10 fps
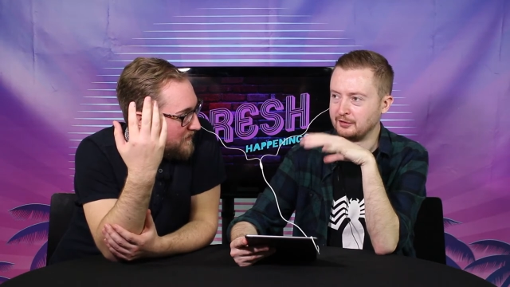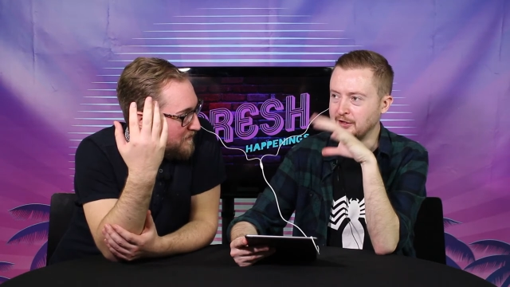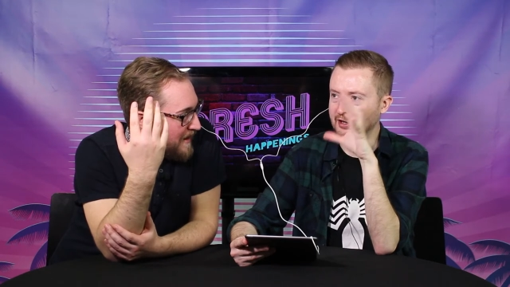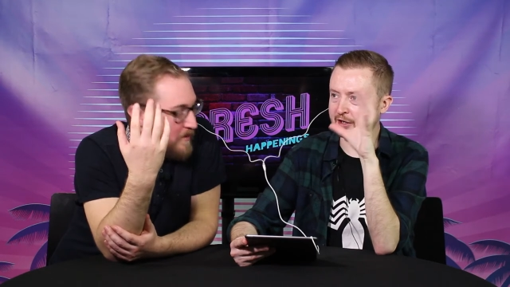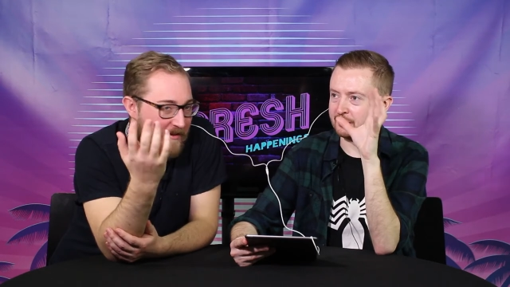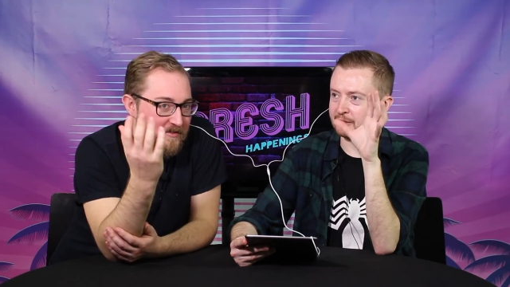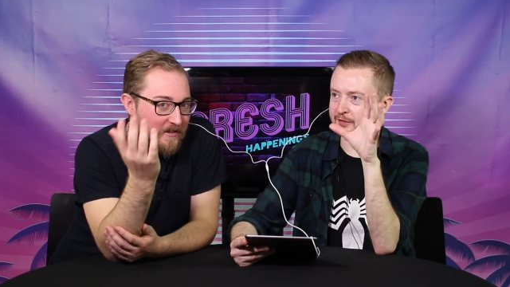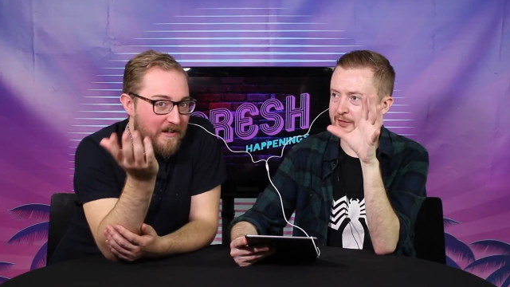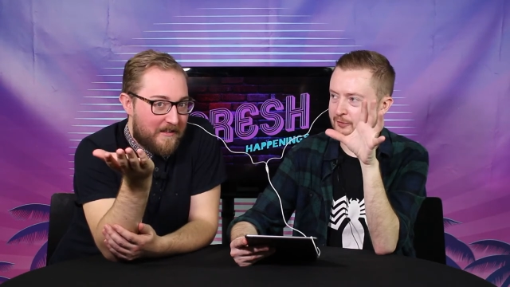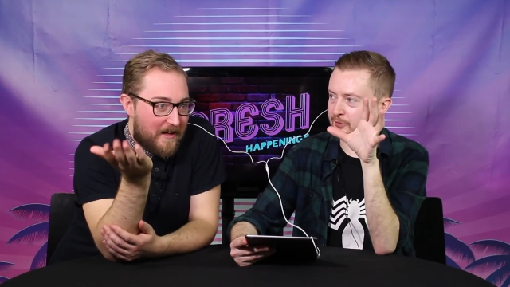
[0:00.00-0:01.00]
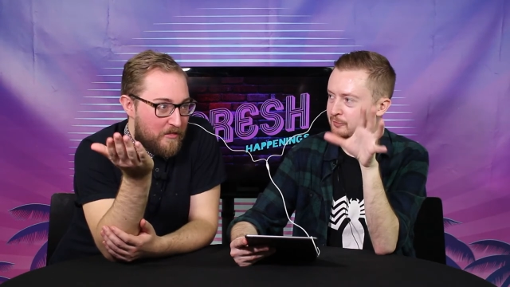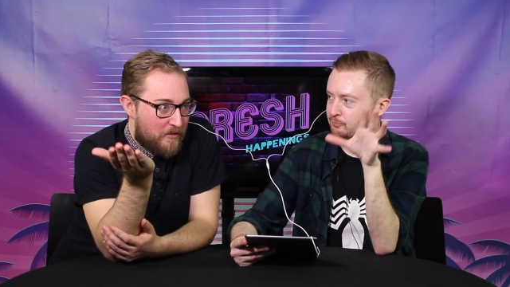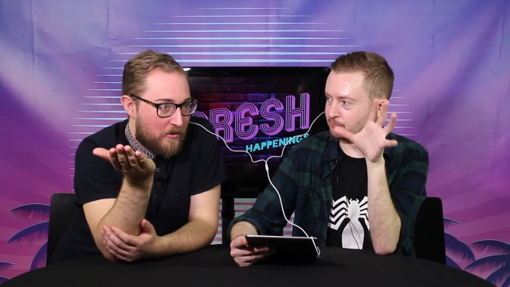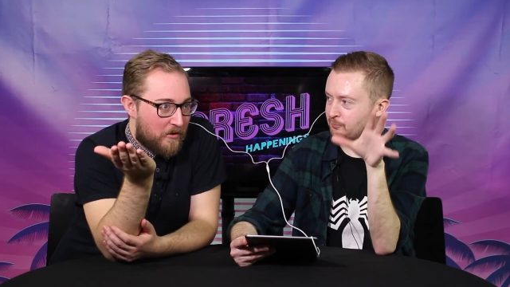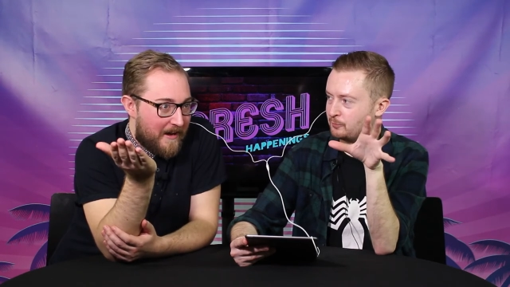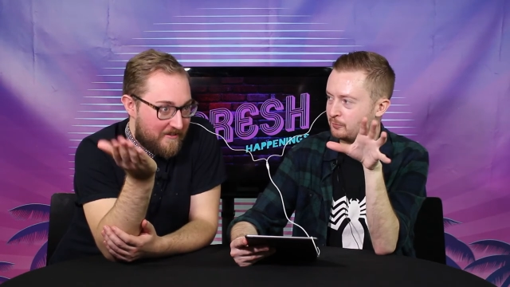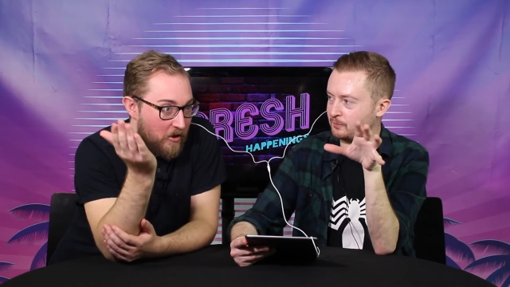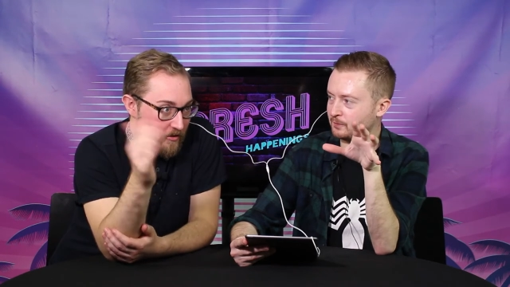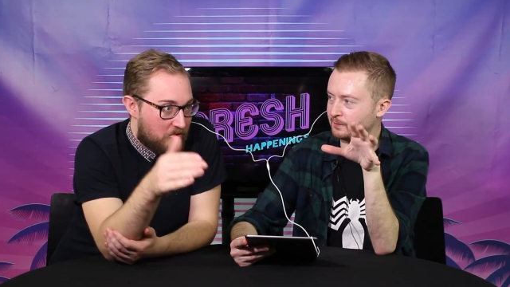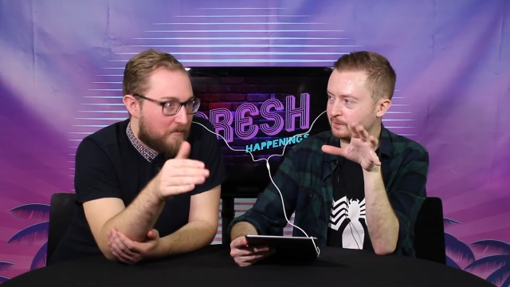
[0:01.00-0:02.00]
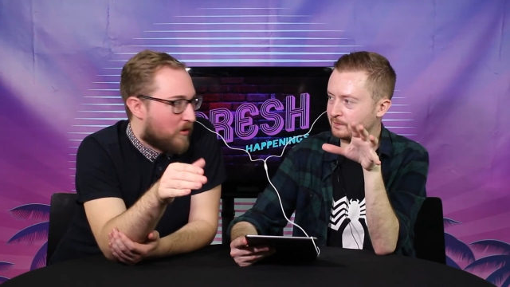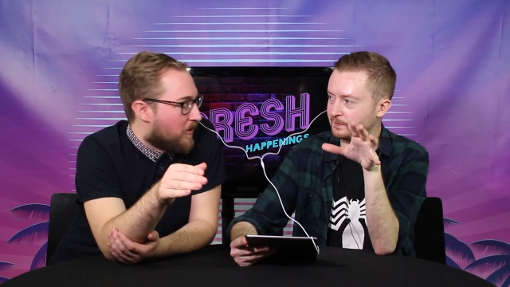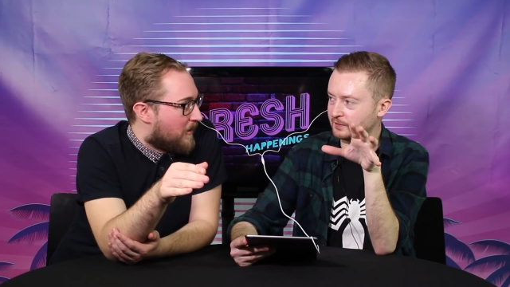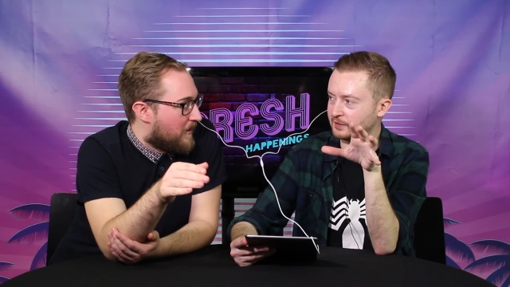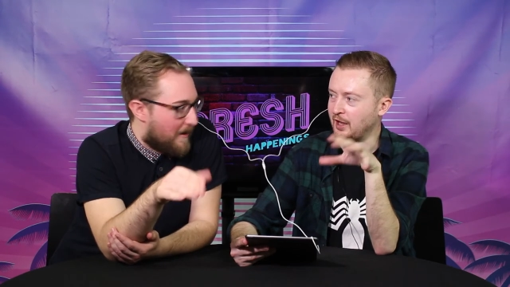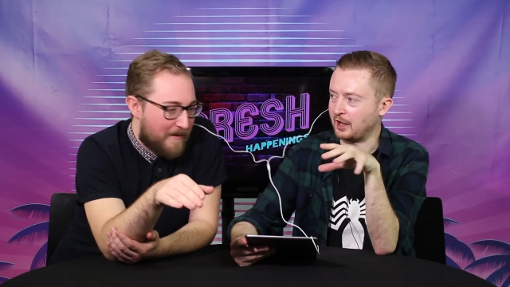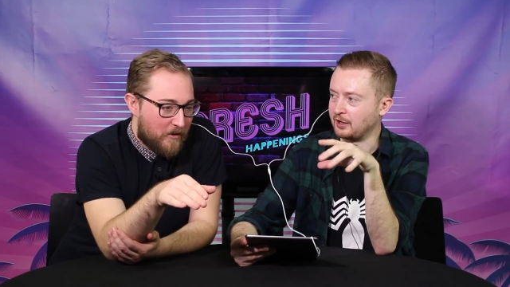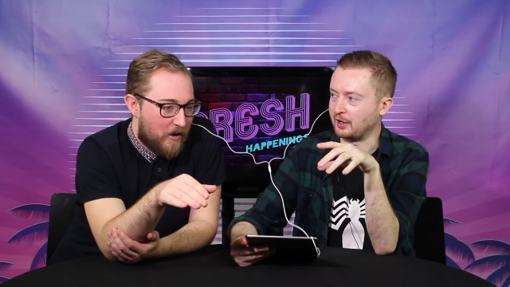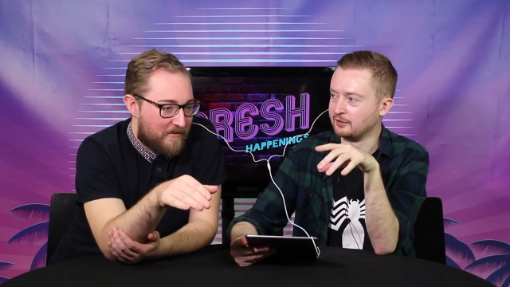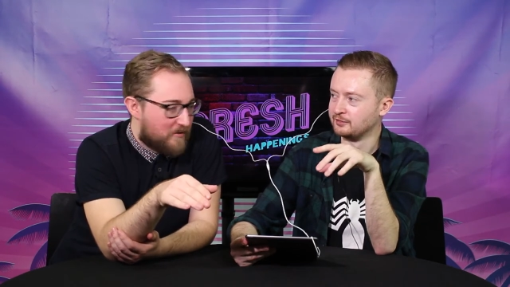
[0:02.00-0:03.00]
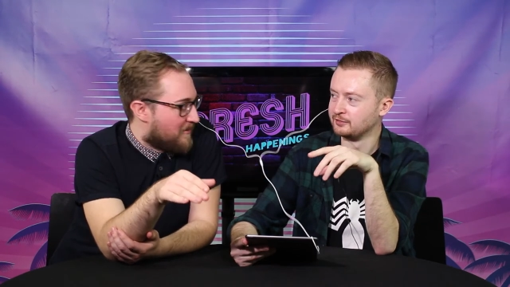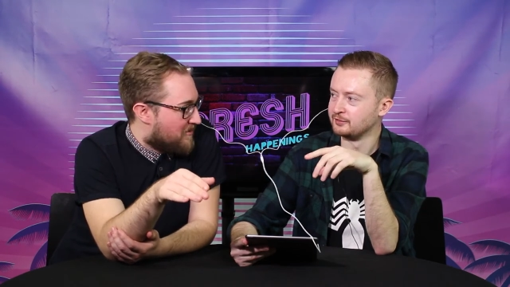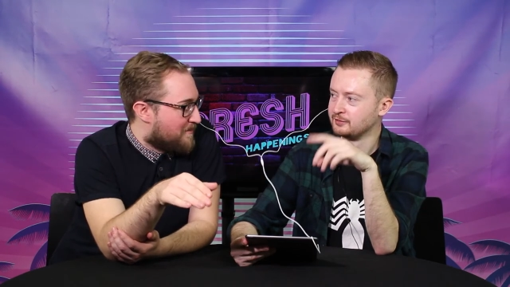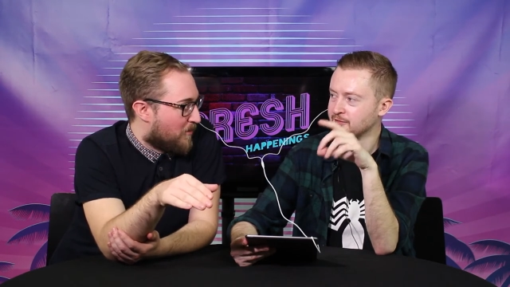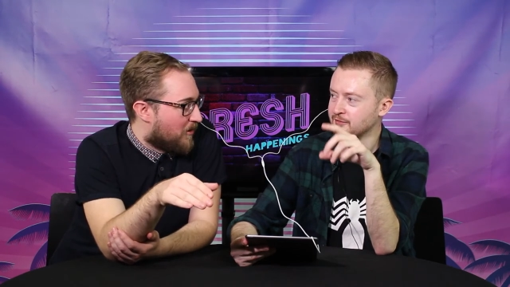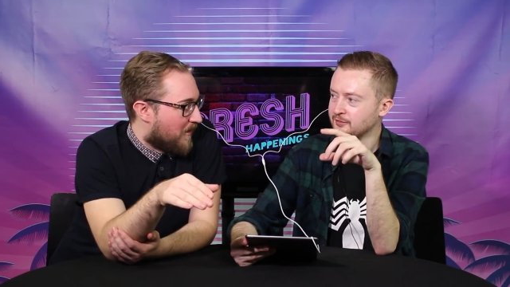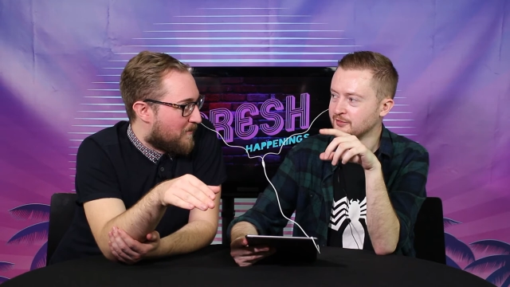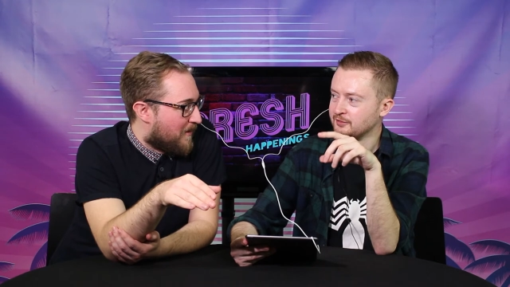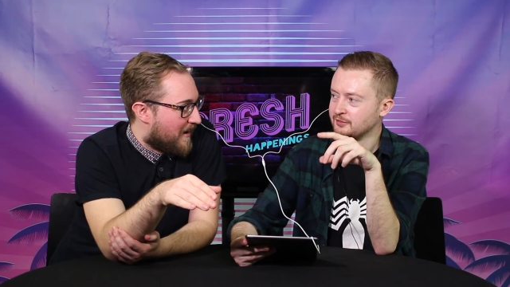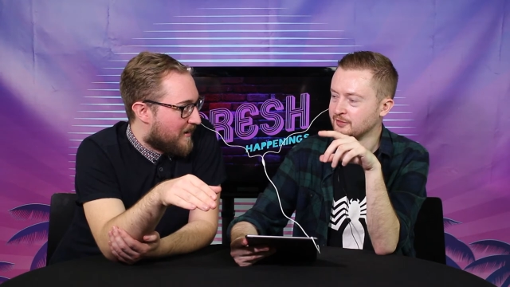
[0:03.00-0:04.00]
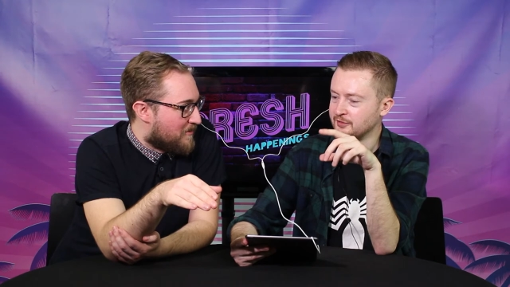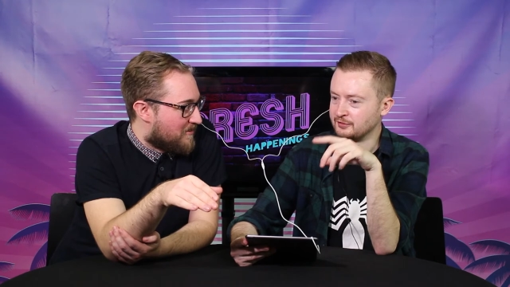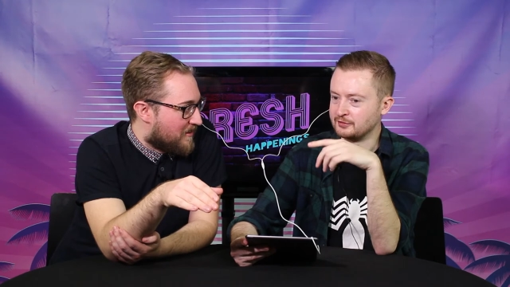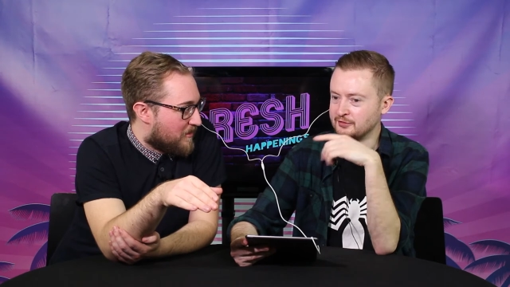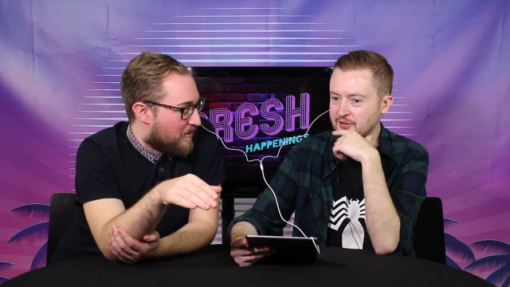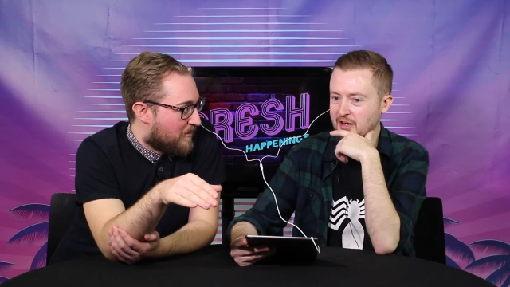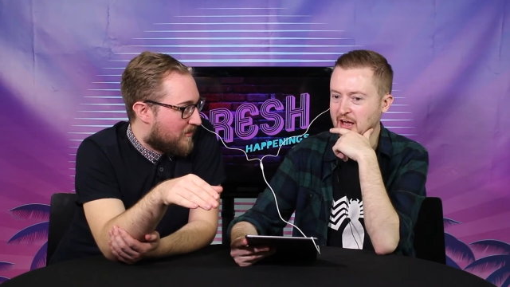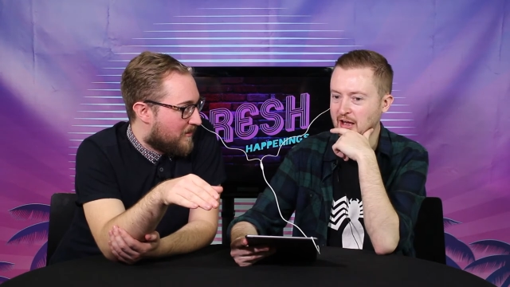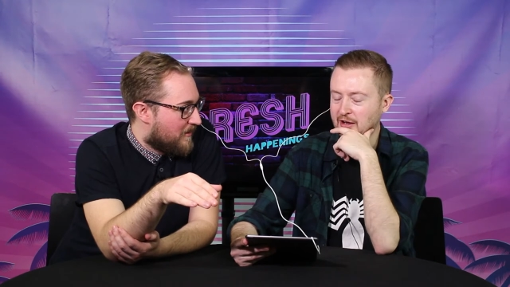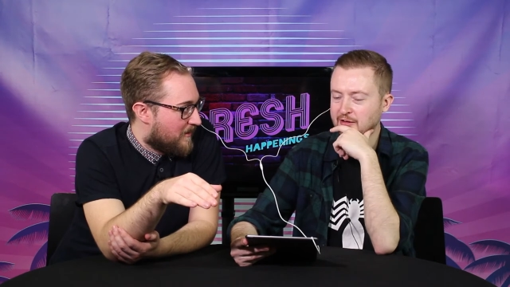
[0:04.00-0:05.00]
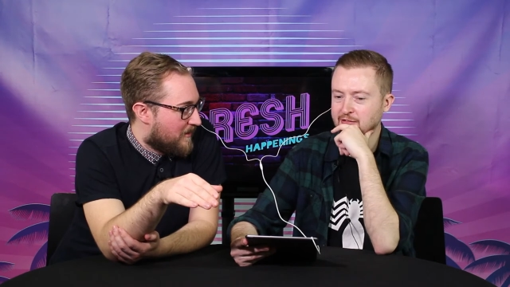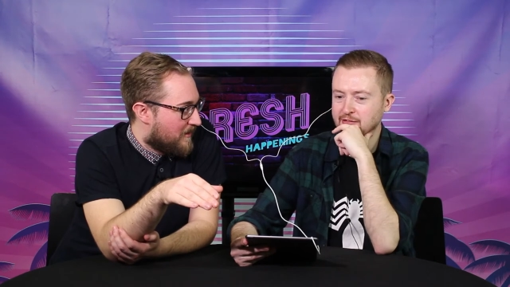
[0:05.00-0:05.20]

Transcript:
Speaker 1: My original I thought it's got smaller. Yeah. Now yeah. going for something smaller than what I originally thought. Yeah.